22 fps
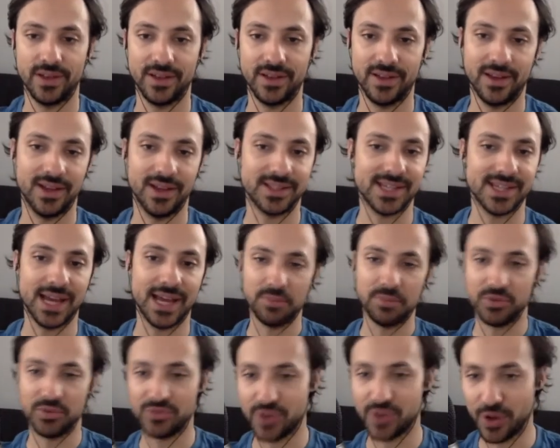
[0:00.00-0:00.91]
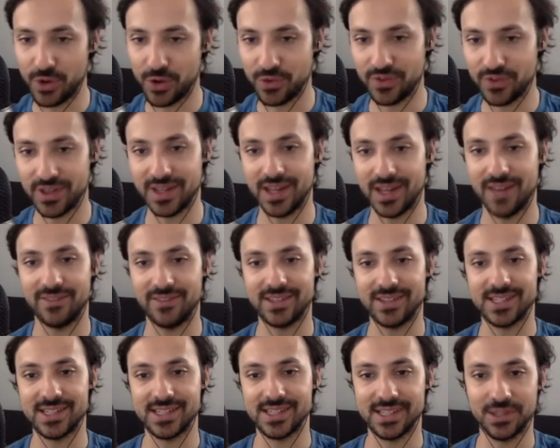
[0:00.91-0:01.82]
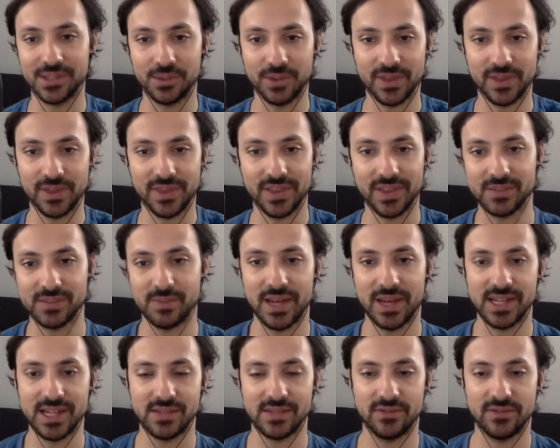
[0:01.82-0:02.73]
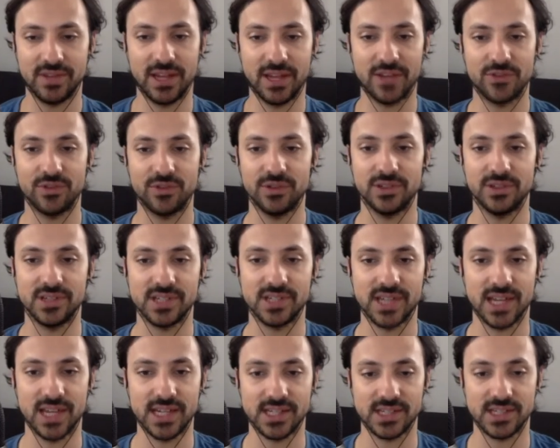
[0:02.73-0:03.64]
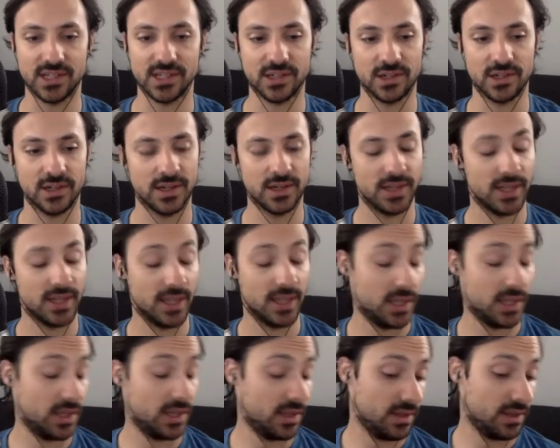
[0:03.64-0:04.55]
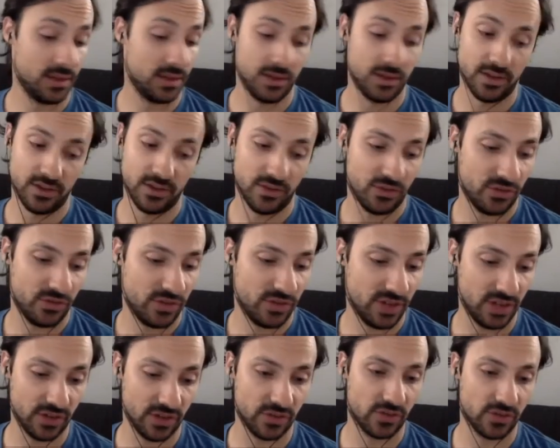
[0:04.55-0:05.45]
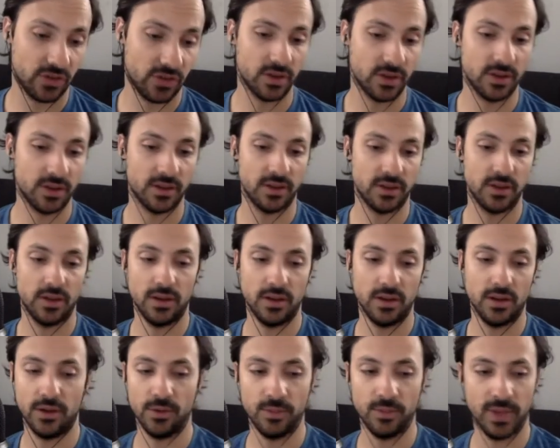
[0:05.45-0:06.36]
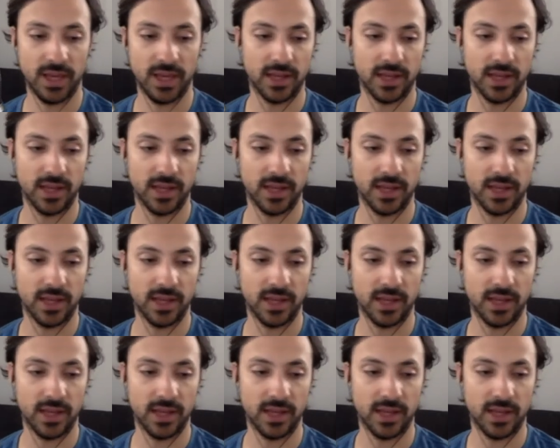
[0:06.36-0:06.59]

on top of COVID, having to deal with this massive natural disaster. Sheesh. Oh man.